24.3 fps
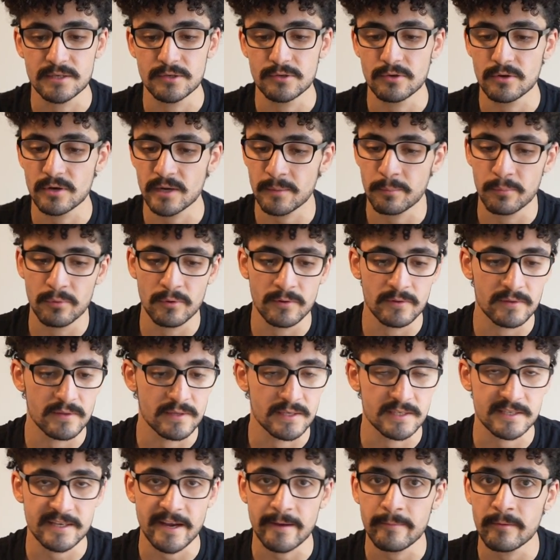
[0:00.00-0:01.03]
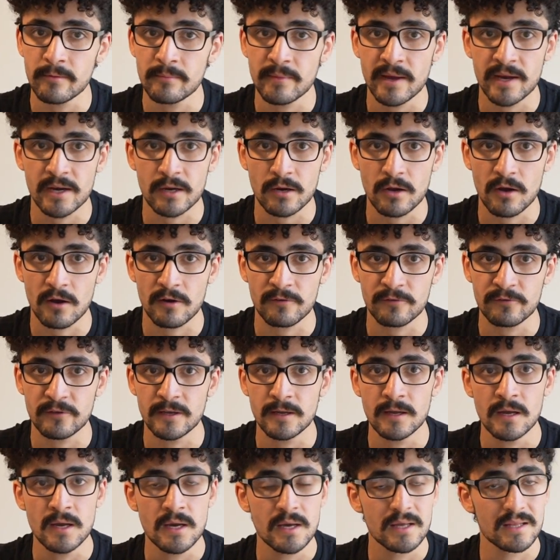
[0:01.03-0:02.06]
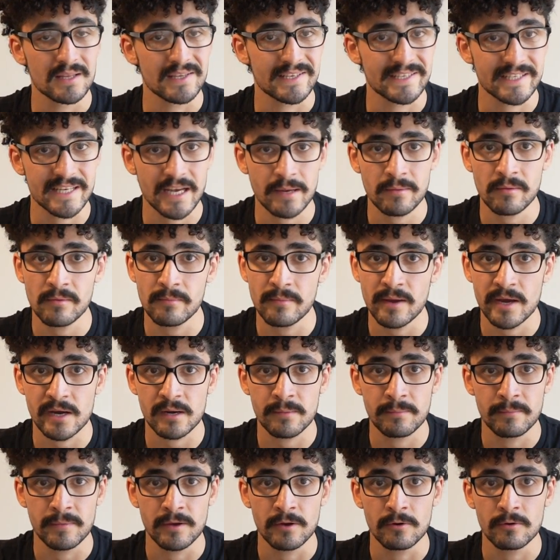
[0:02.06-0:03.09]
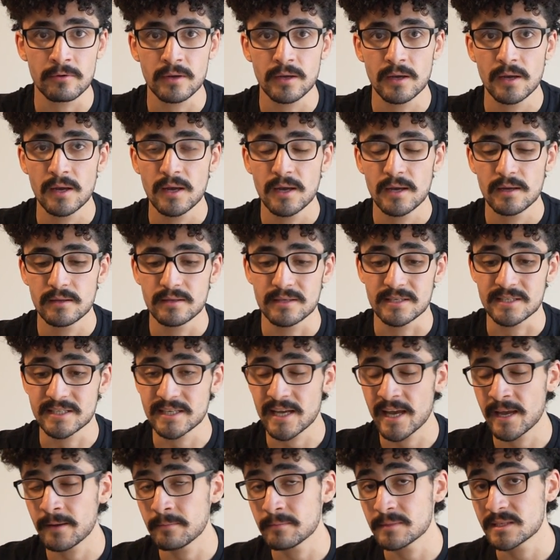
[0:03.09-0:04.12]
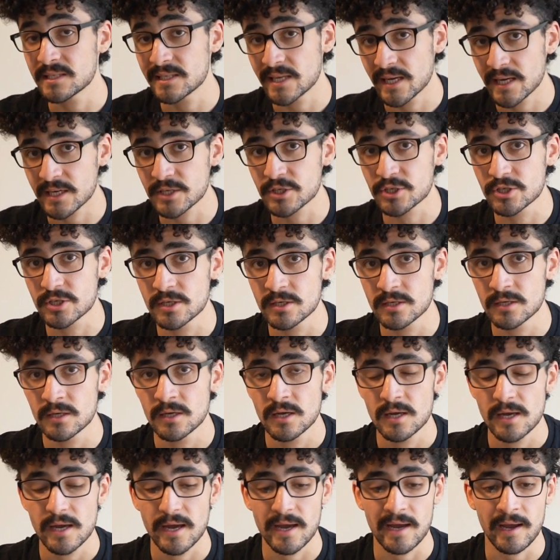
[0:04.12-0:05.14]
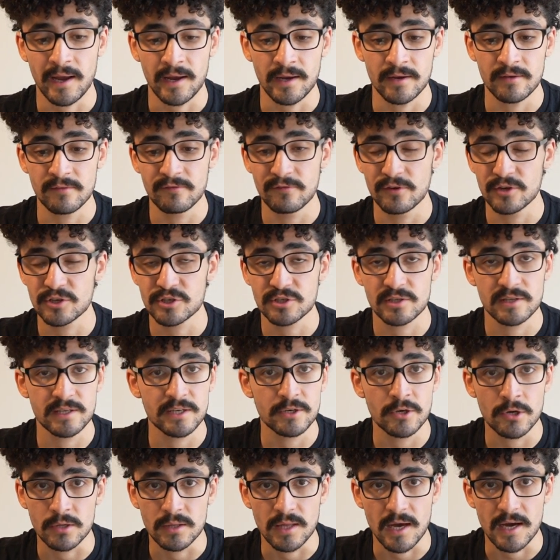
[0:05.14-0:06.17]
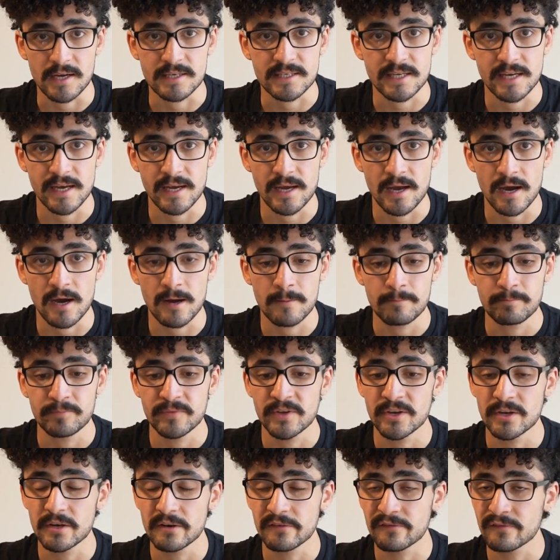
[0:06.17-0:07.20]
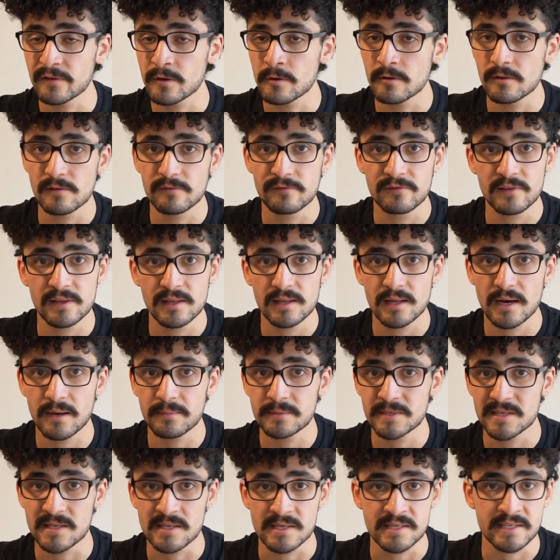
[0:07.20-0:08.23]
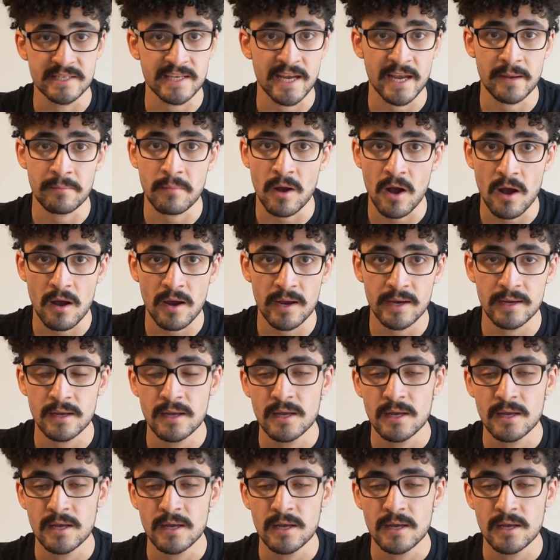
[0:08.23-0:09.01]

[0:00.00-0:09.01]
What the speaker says: You're going to put the same amount of coffee, the same amount of milk, the same texture, and virtually no latte art. You're going to fill it up to the same height.